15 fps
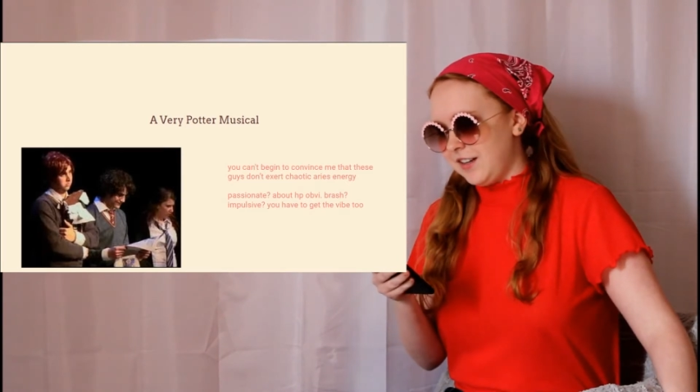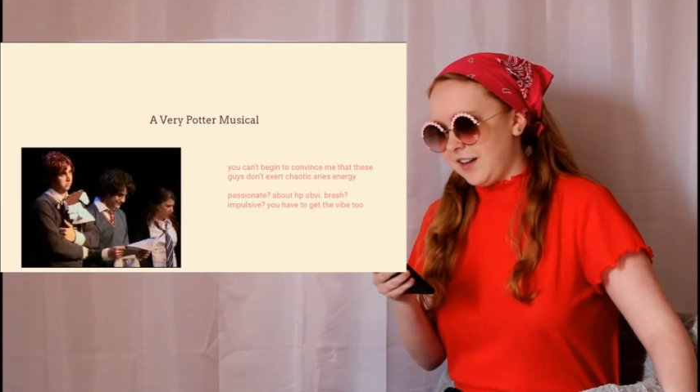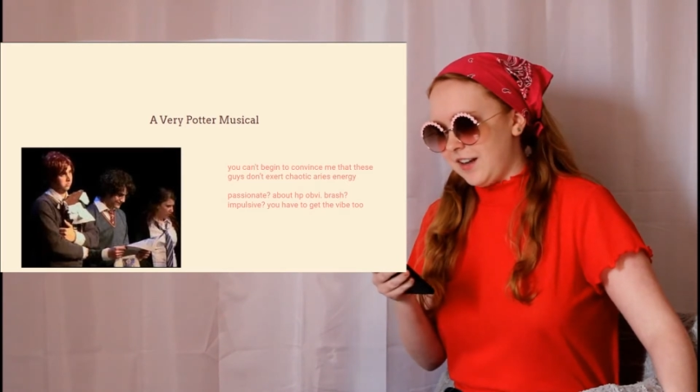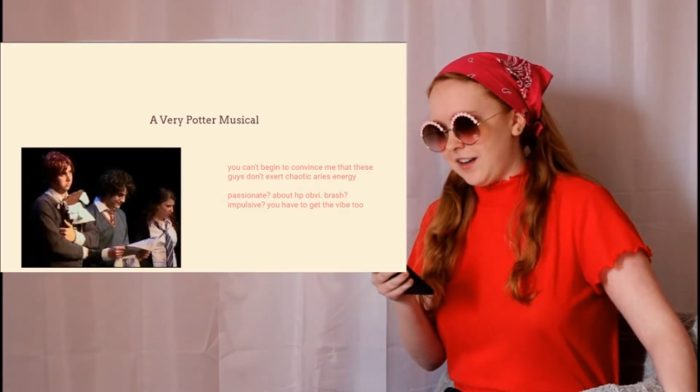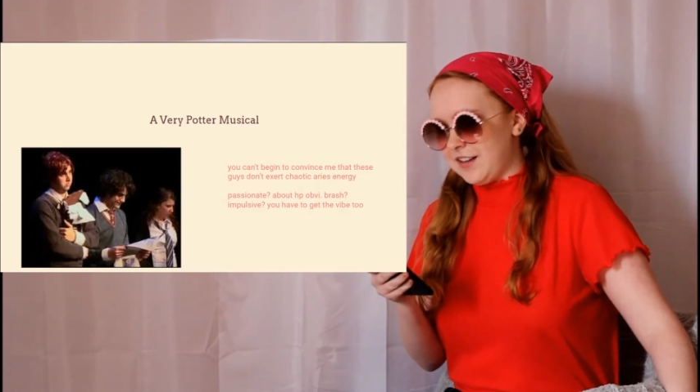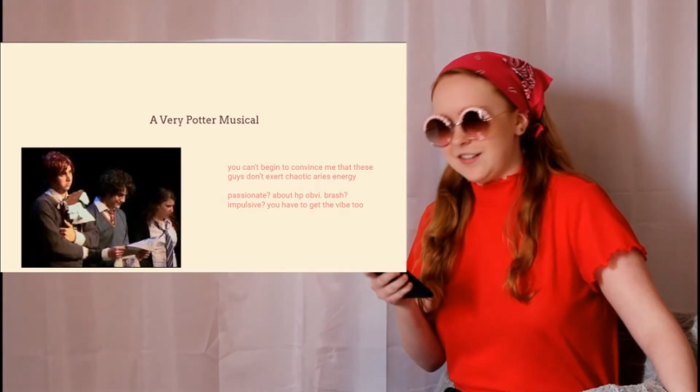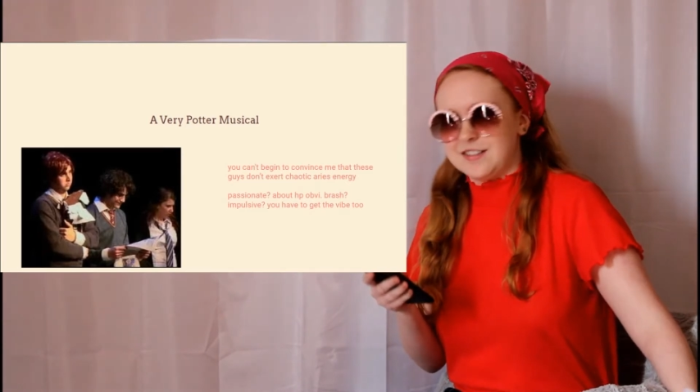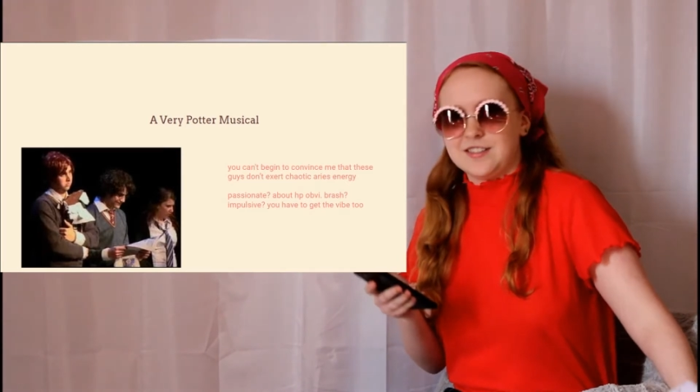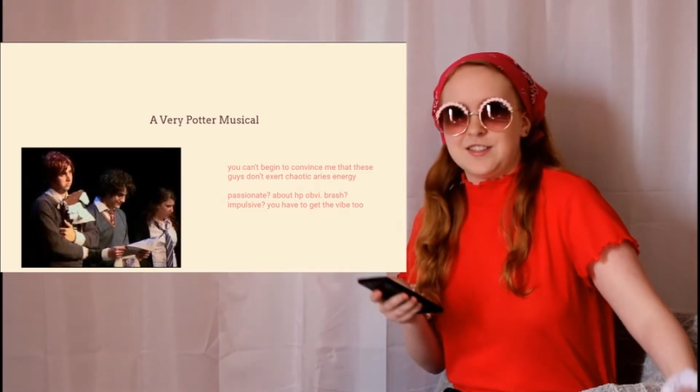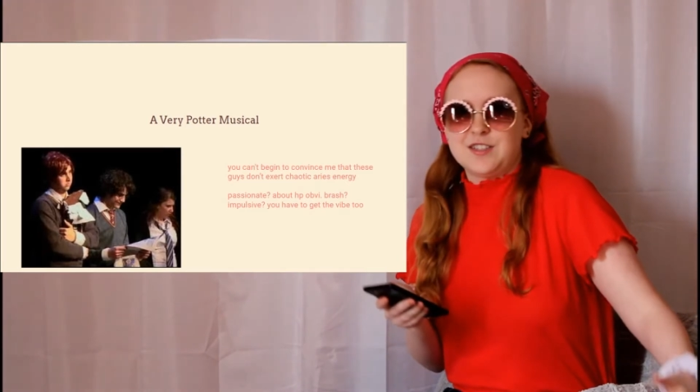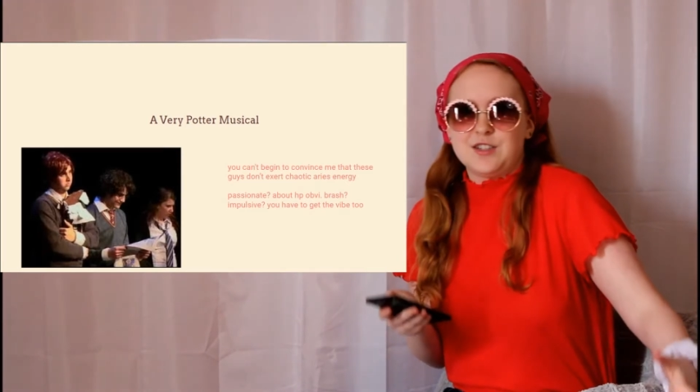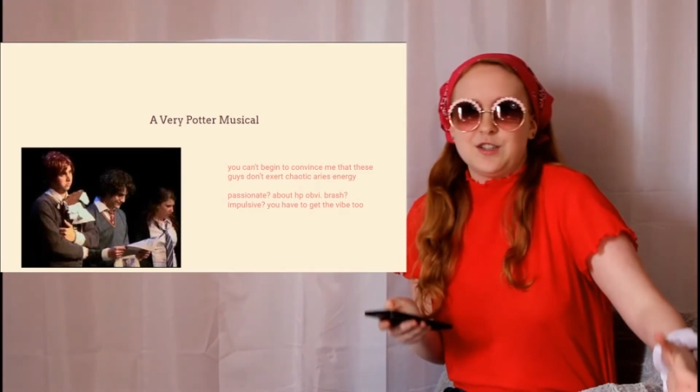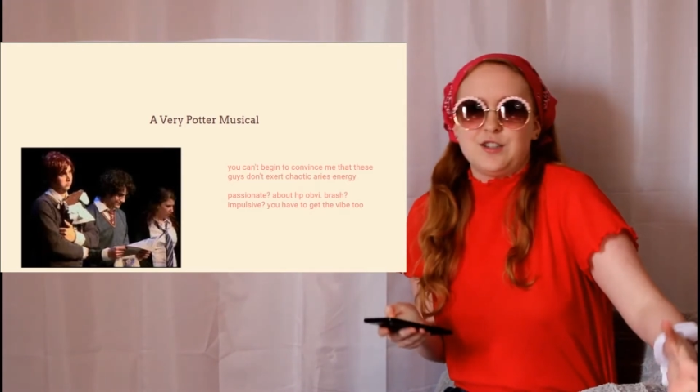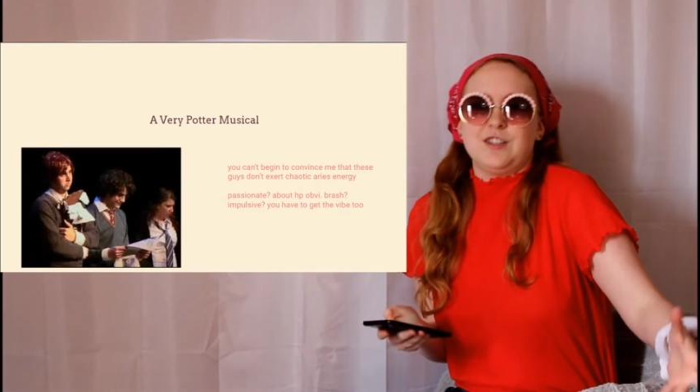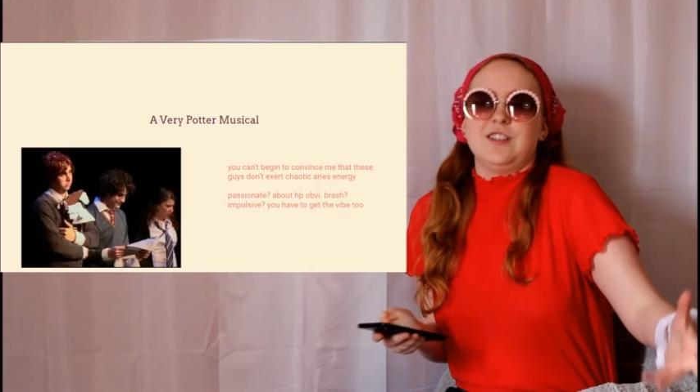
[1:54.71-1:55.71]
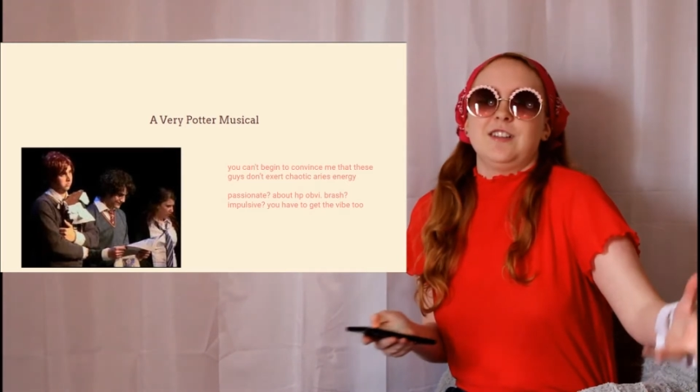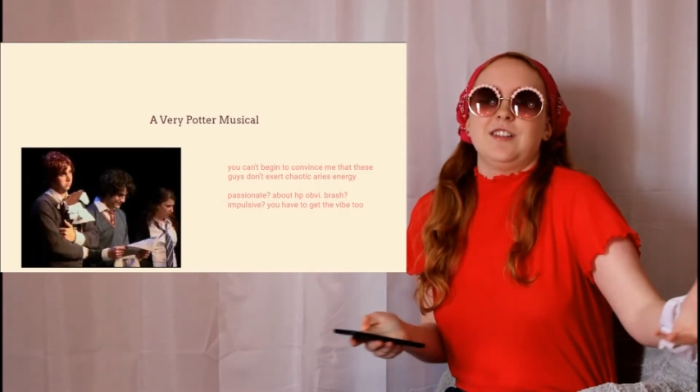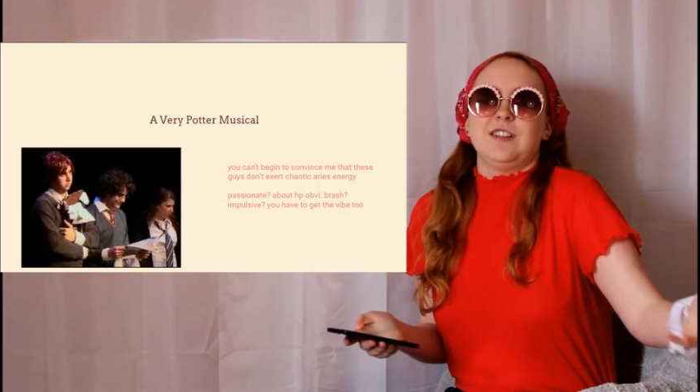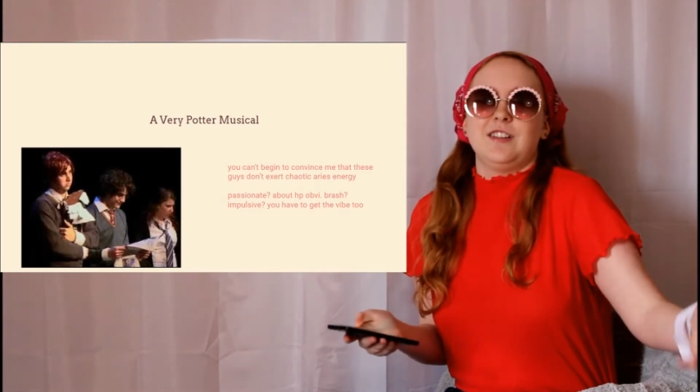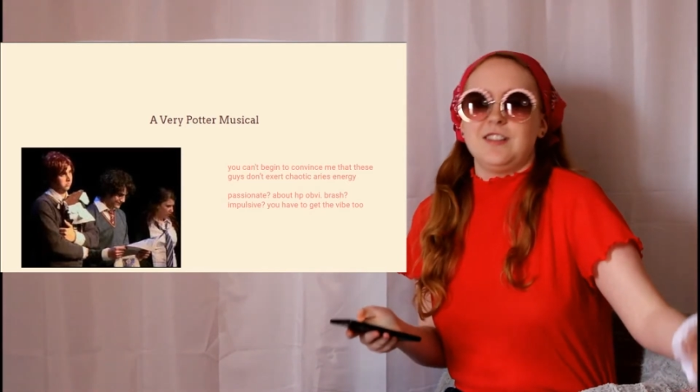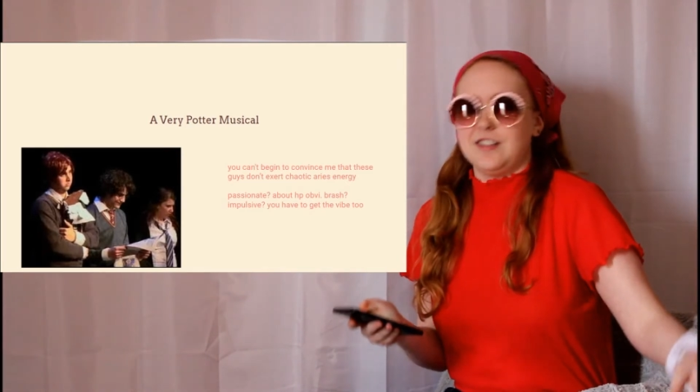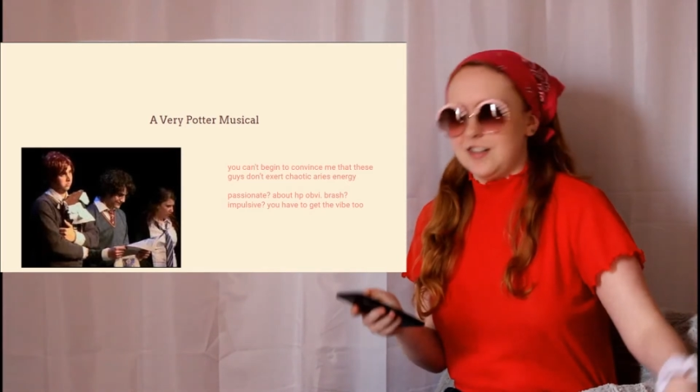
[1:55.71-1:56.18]
and
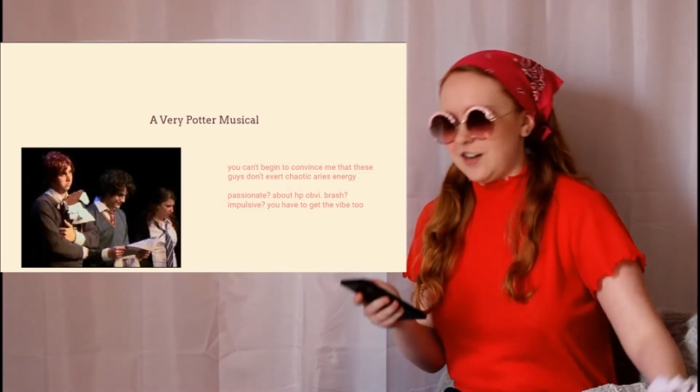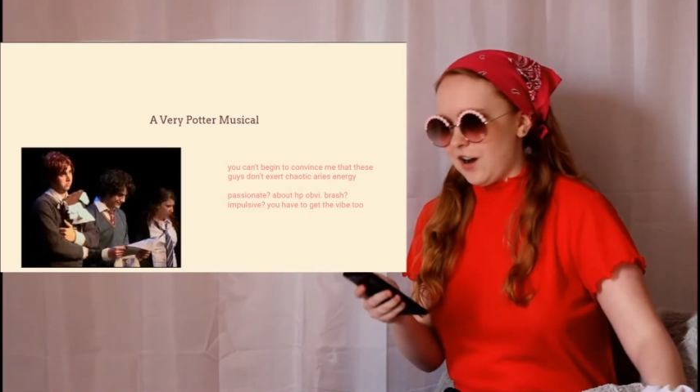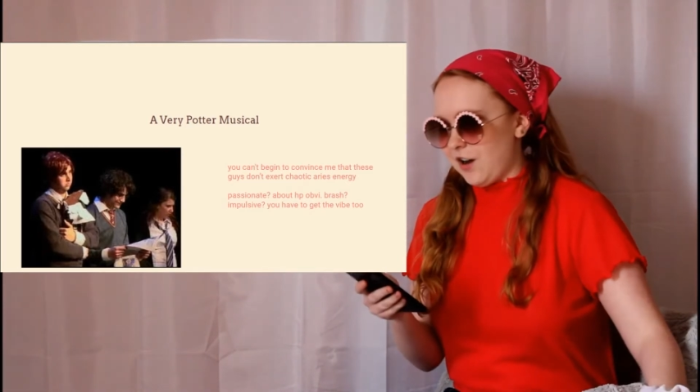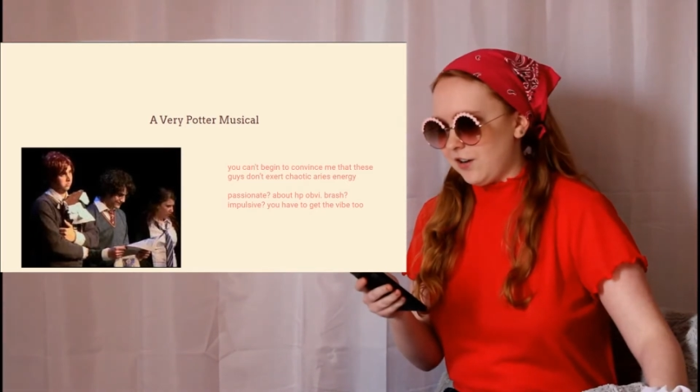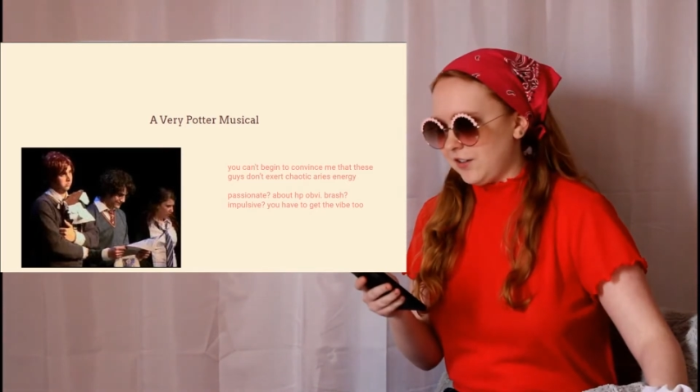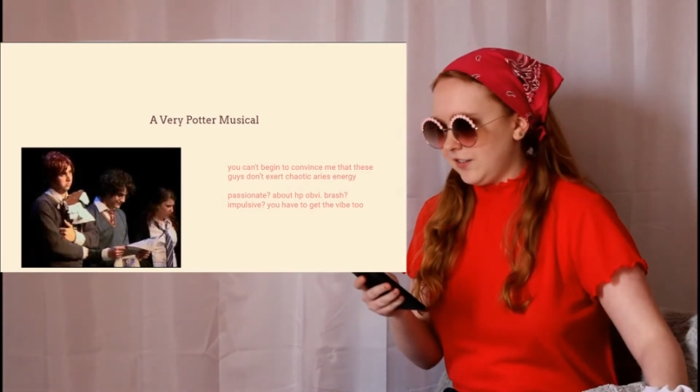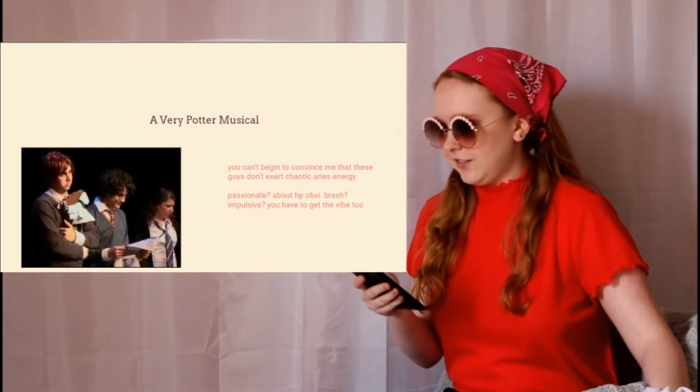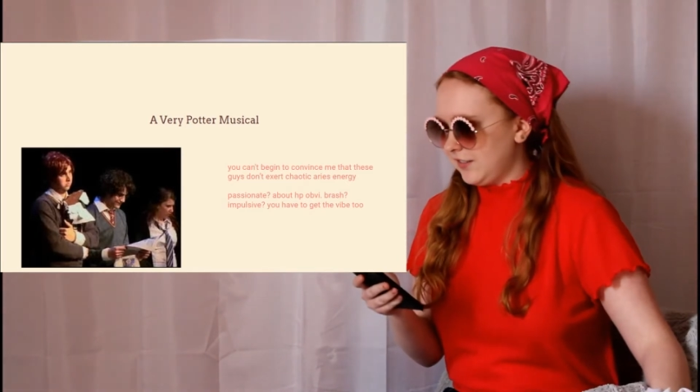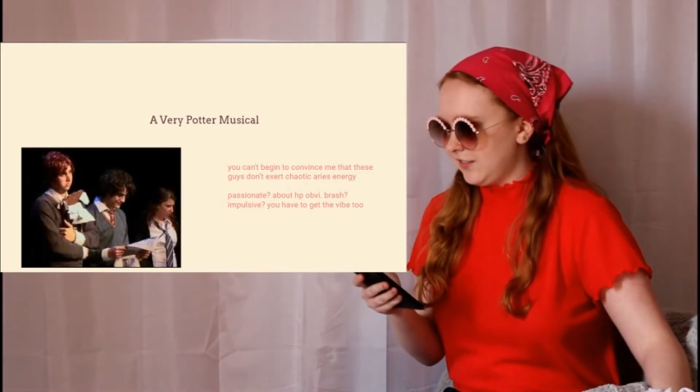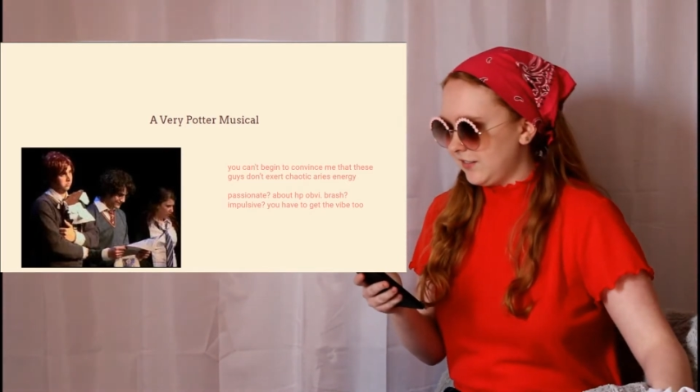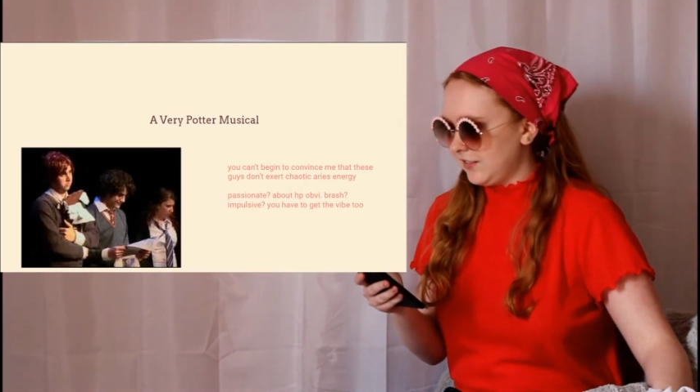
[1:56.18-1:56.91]
you know,